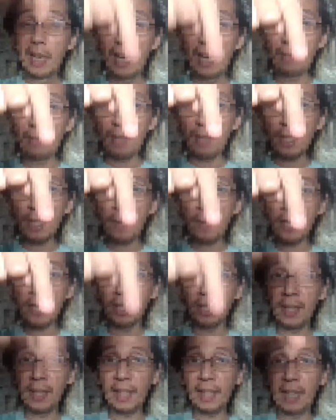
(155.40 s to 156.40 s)
Hit my
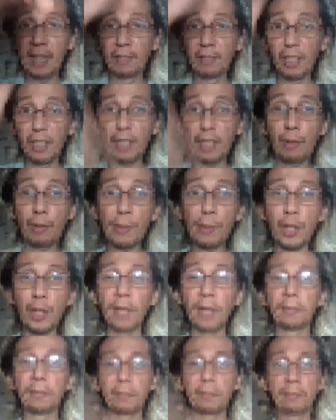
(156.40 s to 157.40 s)
special link in the
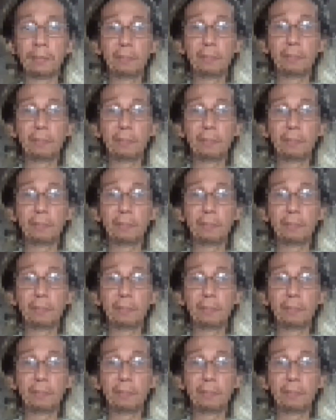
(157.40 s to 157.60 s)
description